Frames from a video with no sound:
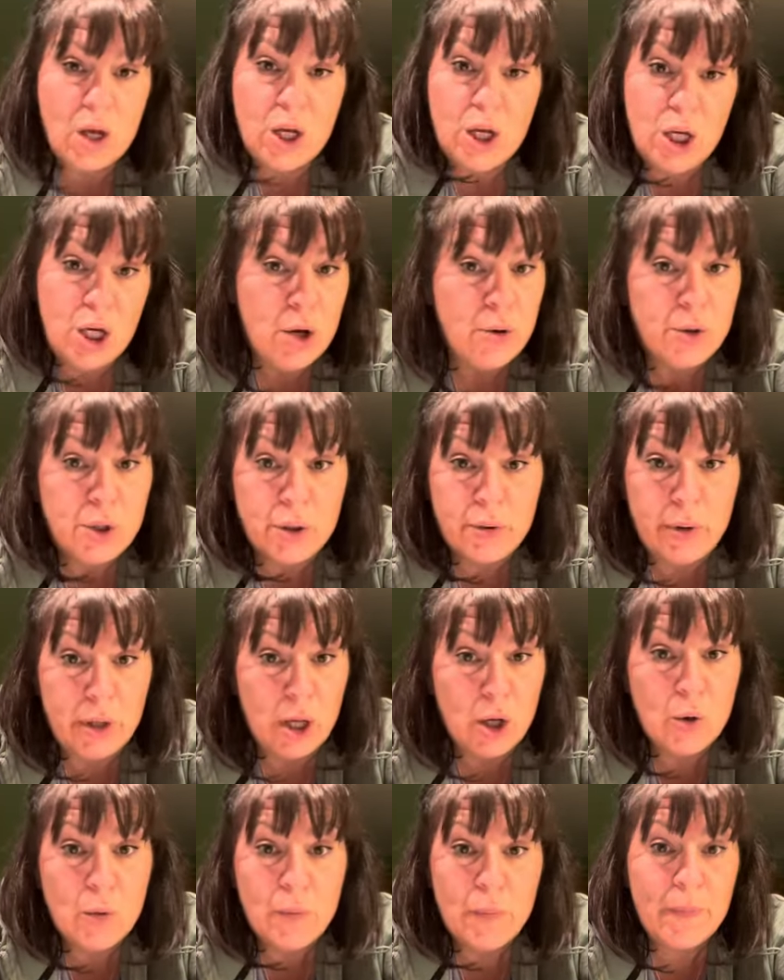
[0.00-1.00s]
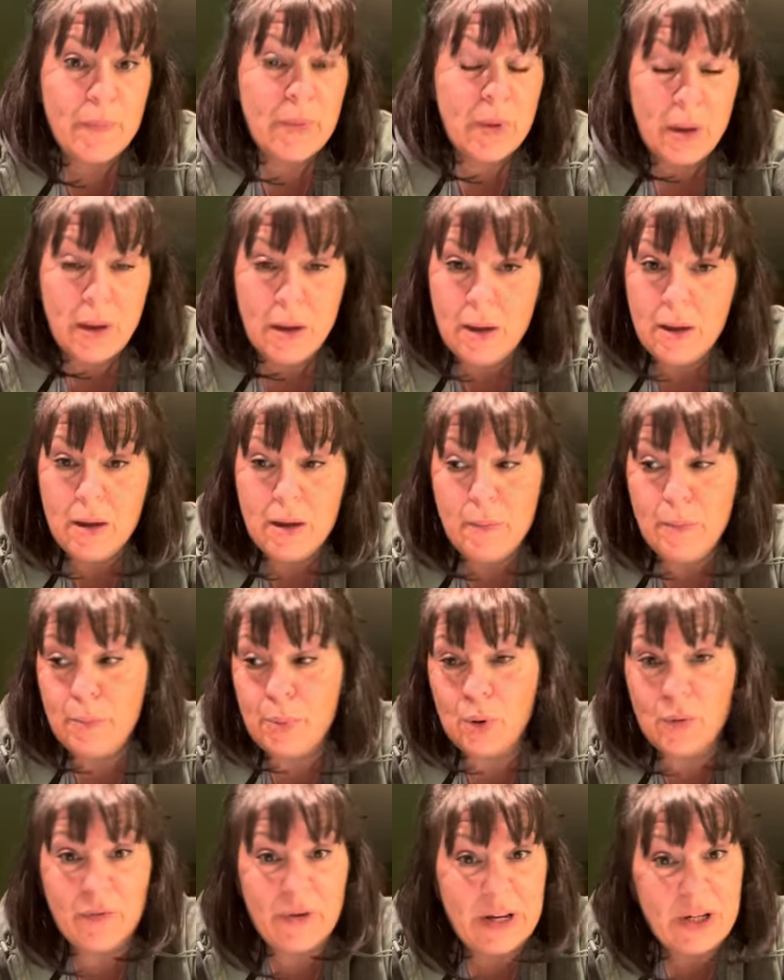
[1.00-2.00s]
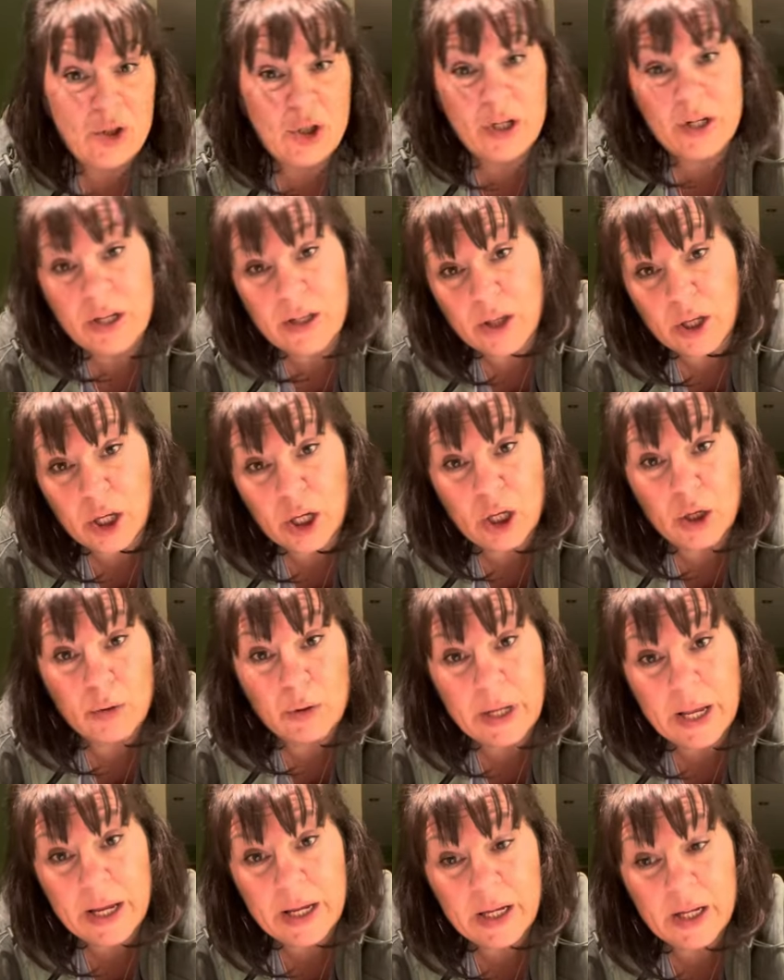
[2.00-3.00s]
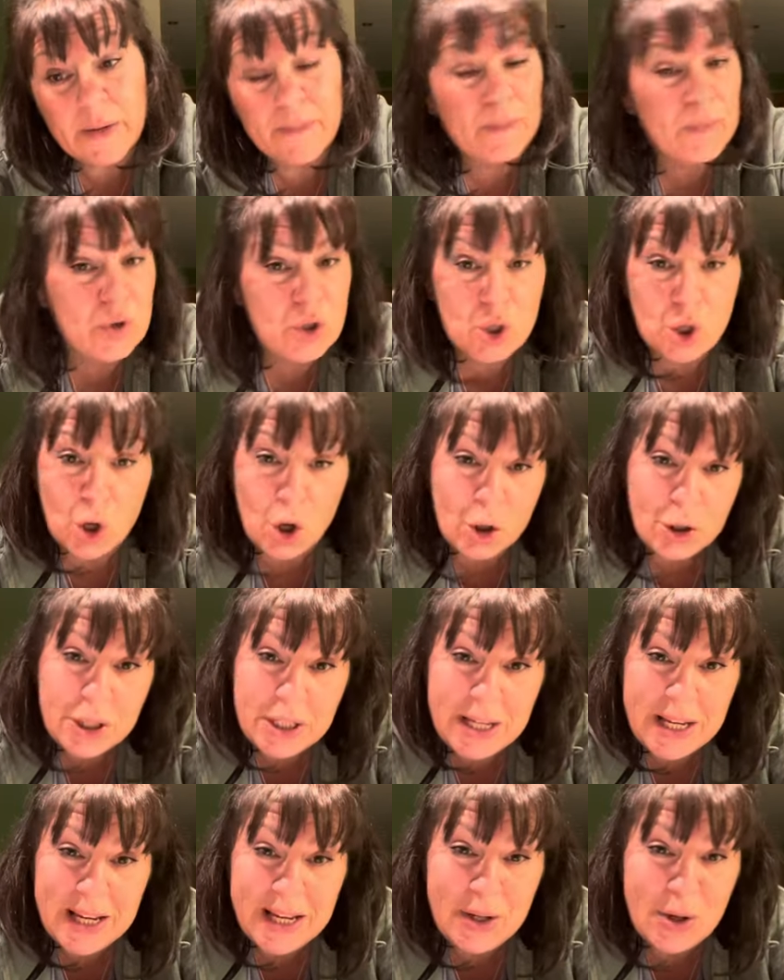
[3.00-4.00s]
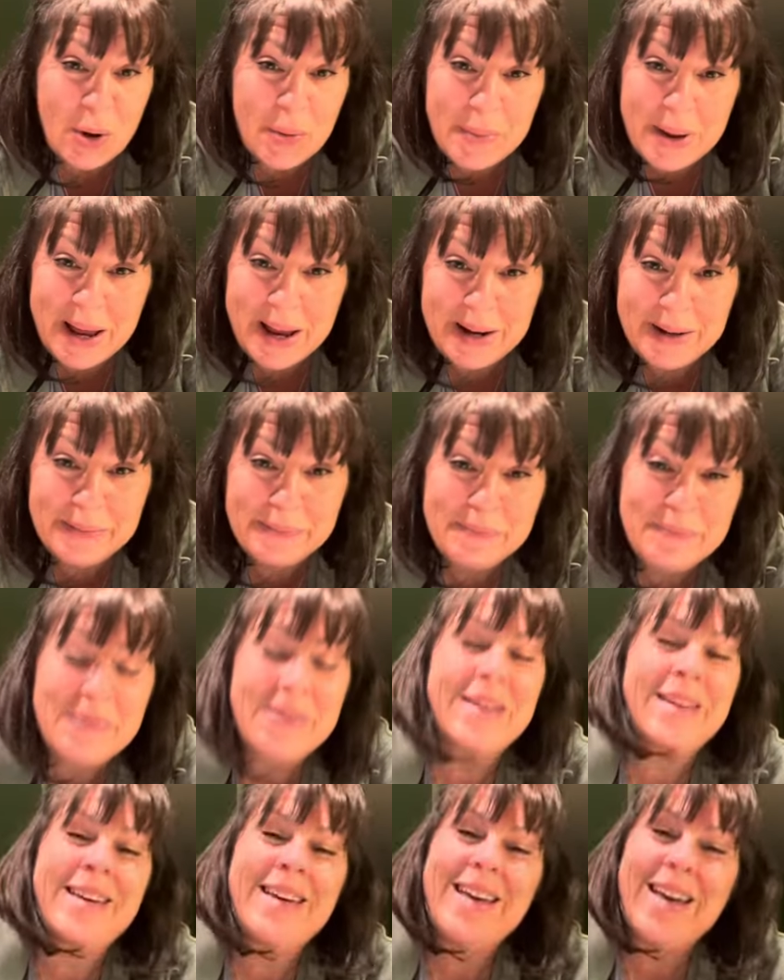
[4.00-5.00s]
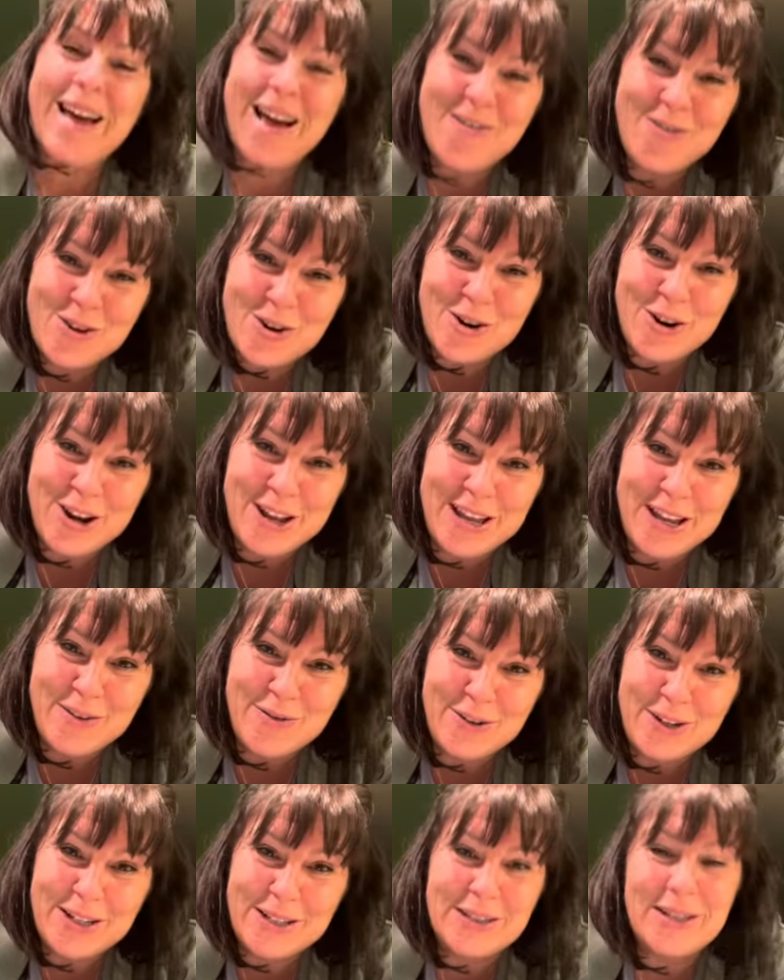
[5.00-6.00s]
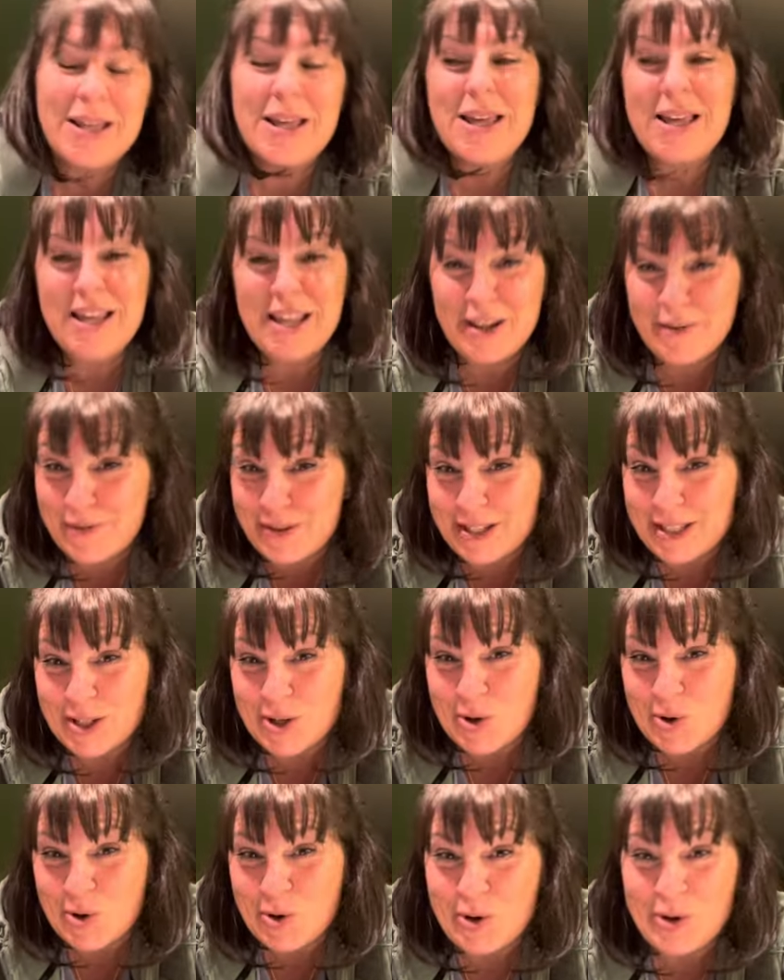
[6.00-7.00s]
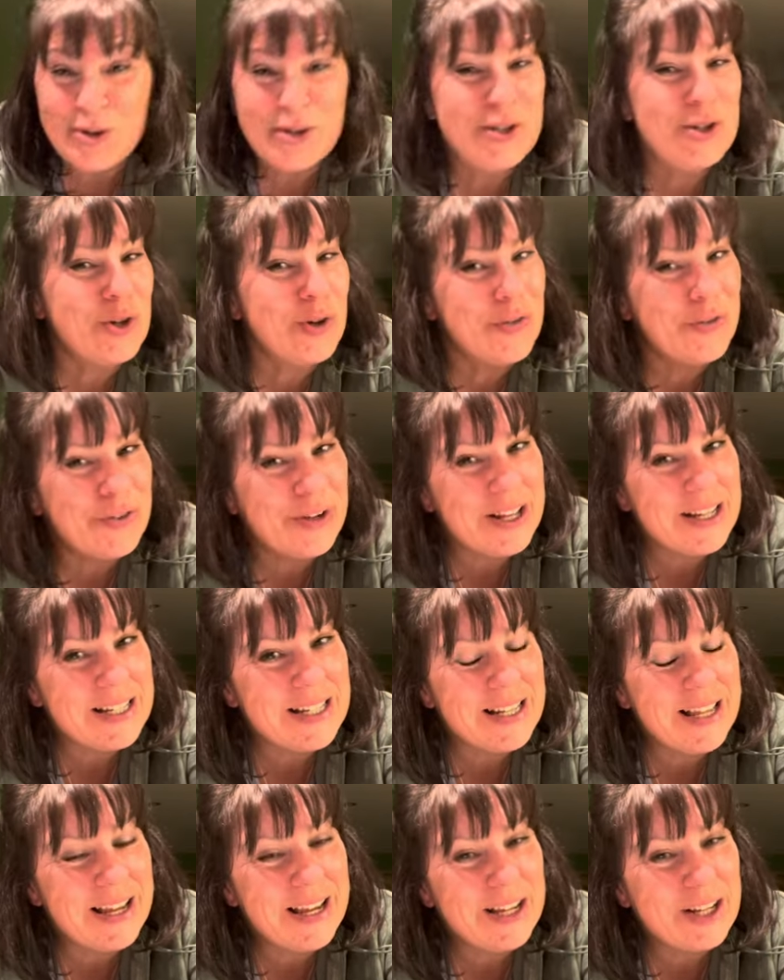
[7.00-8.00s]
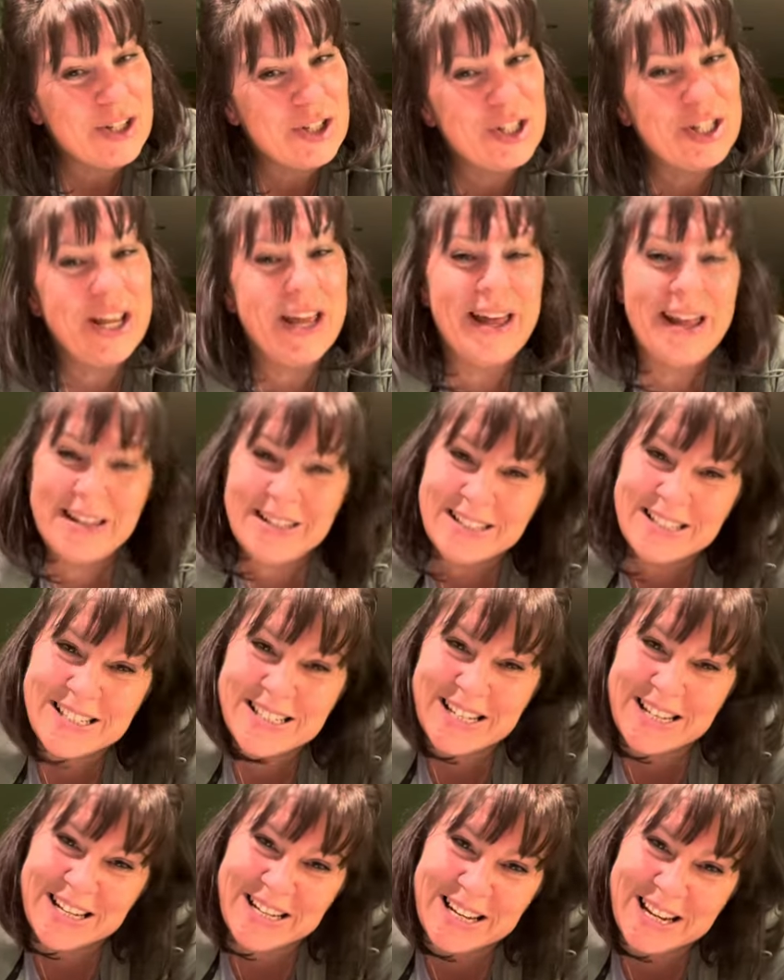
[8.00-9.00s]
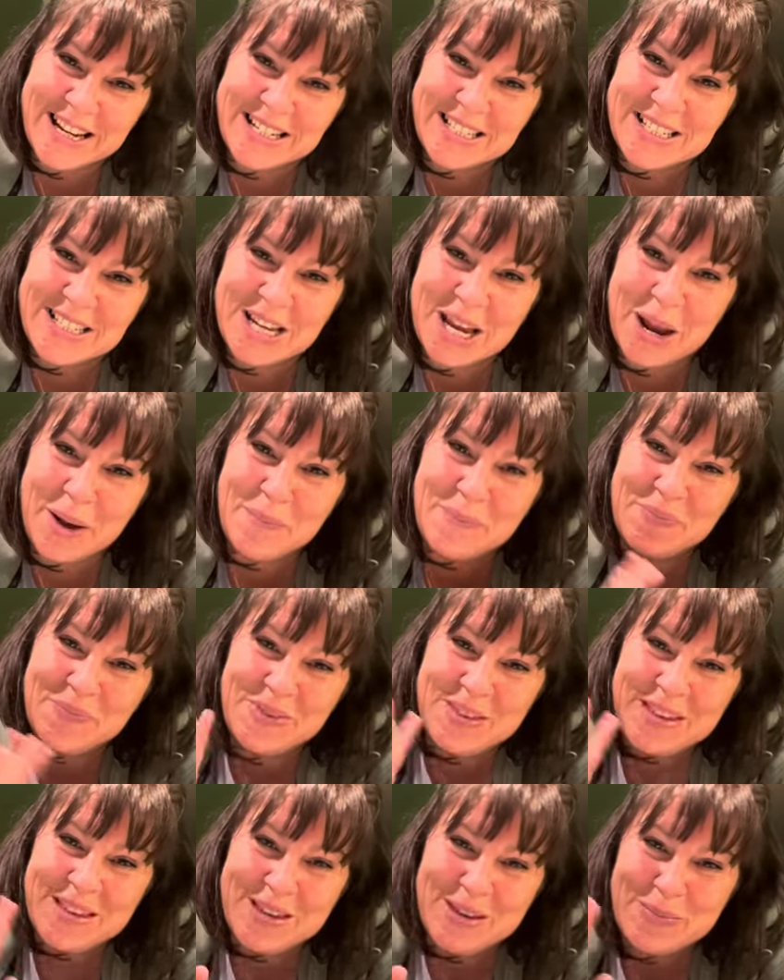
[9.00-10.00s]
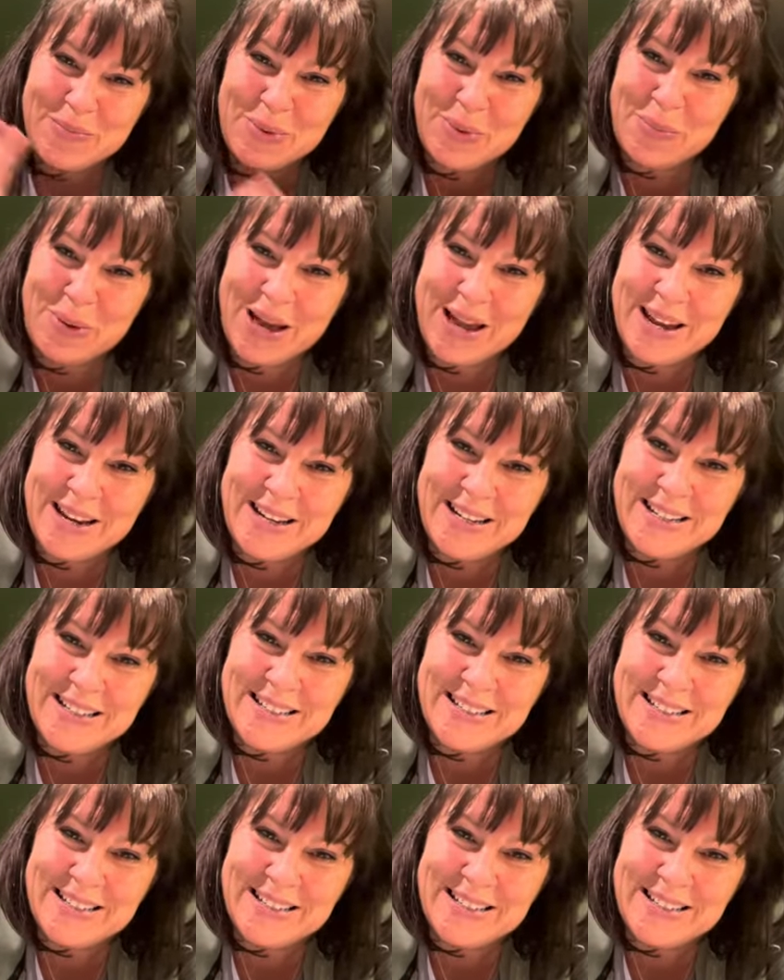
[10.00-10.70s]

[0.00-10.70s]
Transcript: You do you. Put veg in it that you like. It's your tea, not mine. Have a great evening. Give this a go. Don't forget to like and share, and I'll see you next time. Bye-bye.